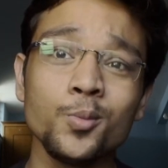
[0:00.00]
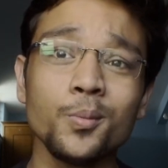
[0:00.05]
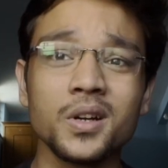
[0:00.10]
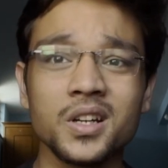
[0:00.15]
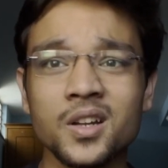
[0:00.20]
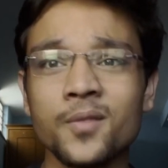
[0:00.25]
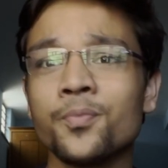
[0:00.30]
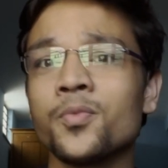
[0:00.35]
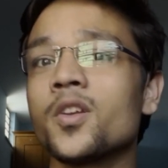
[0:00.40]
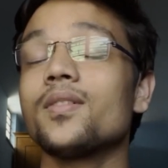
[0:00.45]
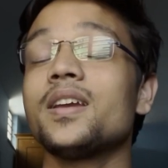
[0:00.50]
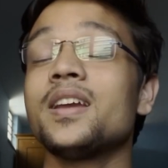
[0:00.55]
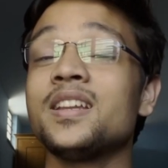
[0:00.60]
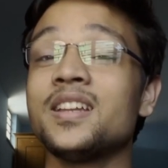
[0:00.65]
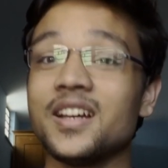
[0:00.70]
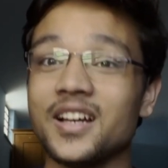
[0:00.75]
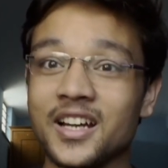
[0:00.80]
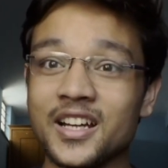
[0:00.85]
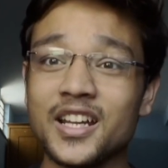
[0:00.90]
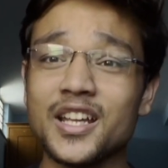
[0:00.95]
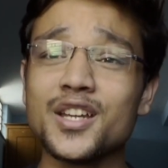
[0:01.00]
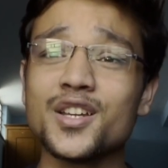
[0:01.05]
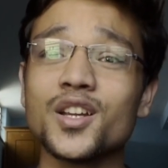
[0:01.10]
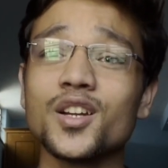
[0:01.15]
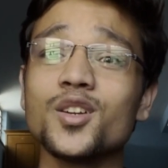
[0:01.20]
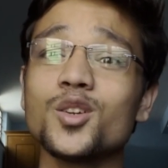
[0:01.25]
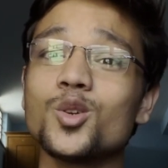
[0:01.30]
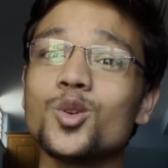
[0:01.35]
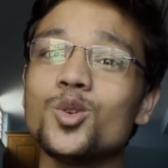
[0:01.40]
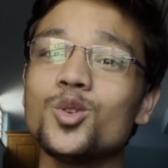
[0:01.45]
But in
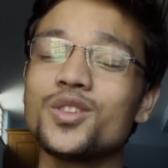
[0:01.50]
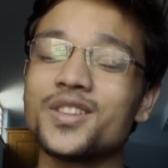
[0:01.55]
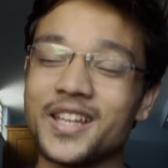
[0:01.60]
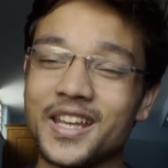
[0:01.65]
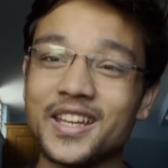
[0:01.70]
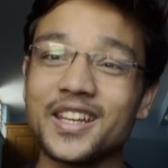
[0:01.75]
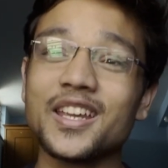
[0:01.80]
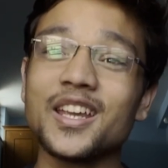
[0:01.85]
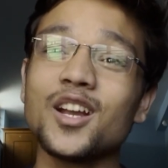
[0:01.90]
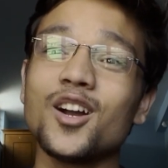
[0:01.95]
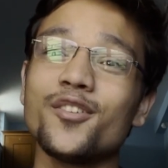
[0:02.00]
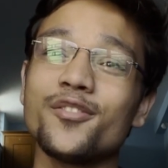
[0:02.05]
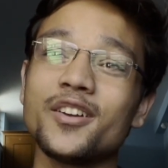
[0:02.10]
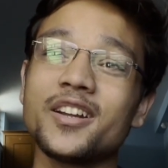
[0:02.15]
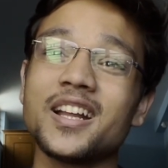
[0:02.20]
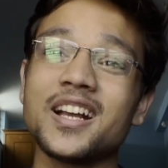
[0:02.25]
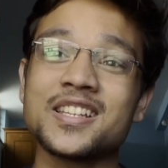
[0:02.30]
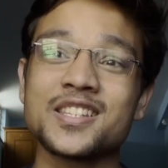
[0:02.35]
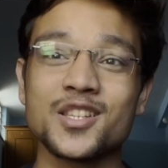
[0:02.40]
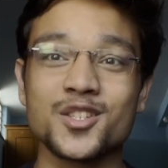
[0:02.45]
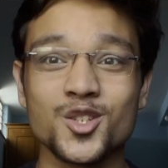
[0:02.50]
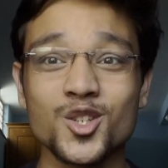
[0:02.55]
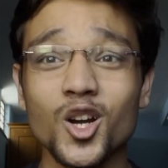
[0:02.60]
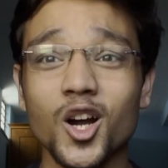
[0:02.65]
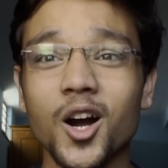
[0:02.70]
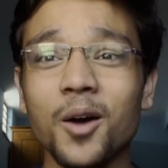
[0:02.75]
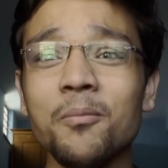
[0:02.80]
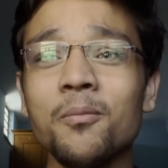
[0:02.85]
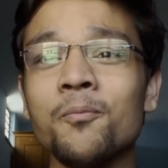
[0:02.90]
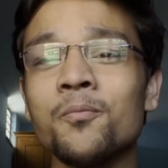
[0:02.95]
addition to thinking of it as a
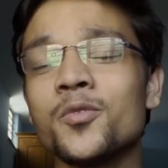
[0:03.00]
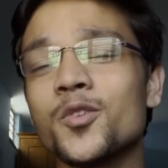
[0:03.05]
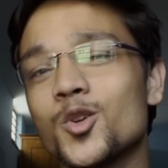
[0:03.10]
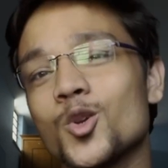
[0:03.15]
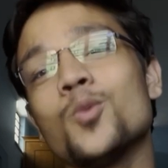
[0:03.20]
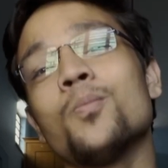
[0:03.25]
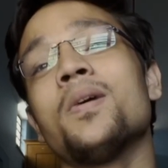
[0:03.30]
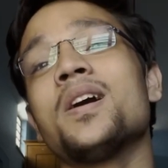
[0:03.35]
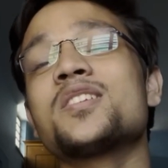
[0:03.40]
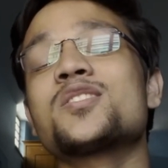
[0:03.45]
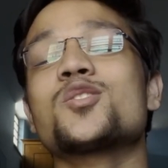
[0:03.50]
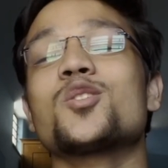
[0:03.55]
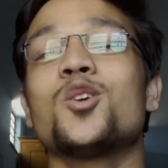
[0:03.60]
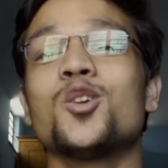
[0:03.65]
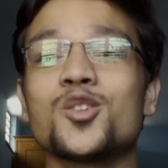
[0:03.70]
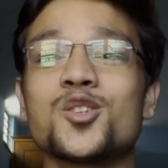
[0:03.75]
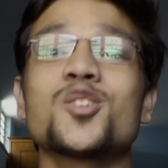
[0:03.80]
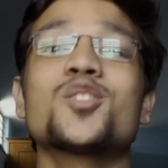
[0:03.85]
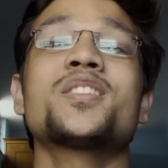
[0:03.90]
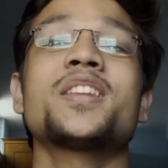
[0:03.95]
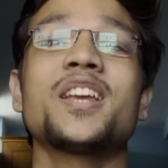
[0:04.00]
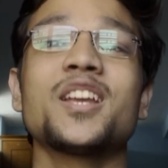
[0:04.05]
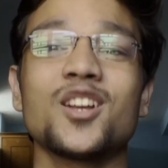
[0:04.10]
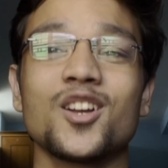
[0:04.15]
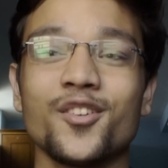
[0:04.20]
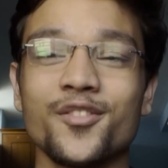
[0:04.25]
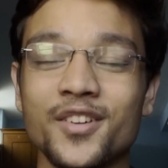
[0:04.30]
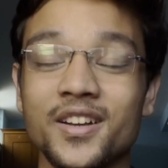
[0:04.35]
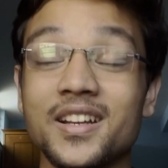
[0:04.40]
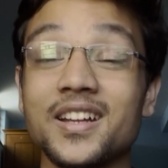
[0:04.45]
job, you must also think
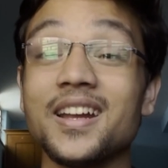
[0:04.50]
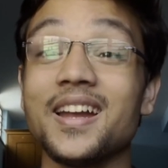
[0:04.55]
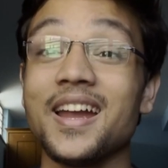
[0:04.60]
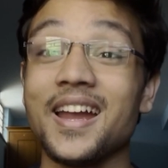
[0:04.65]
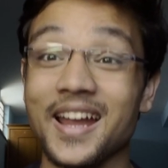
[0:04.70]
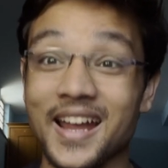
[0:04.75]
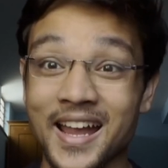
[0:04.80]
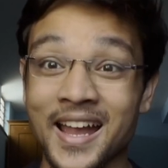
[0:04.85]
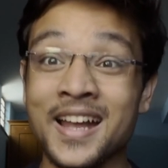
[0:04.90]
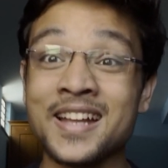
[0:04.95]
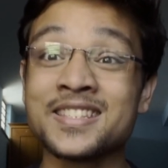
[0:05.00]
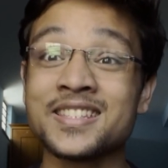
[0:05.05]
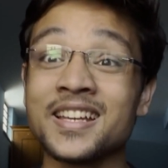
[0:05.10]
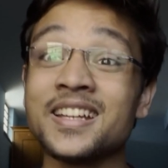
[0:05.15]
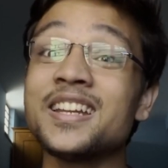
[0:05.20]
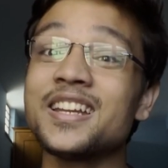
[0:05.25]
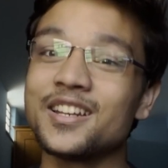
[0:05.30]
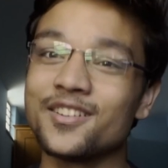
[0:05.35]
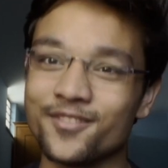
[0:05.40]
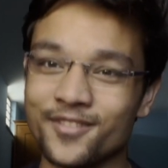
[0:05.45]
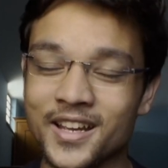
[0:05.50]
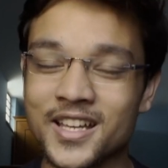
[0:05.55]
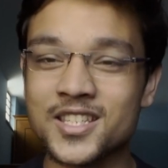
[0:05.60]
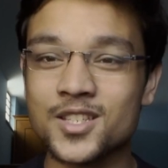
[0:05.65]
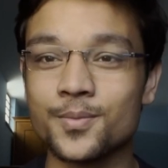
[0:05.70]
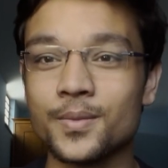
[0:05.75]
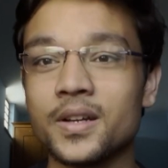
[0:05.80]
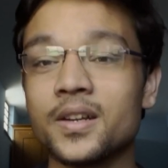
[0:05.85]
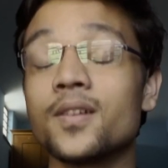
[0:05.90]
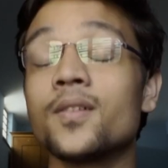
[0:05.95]
of it as an
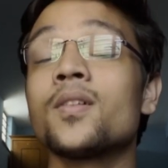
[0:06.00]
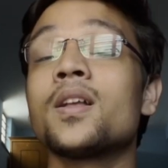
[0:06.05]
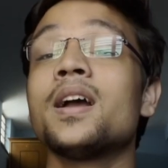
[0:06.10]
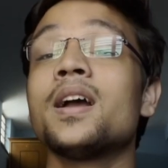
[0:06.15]
investment,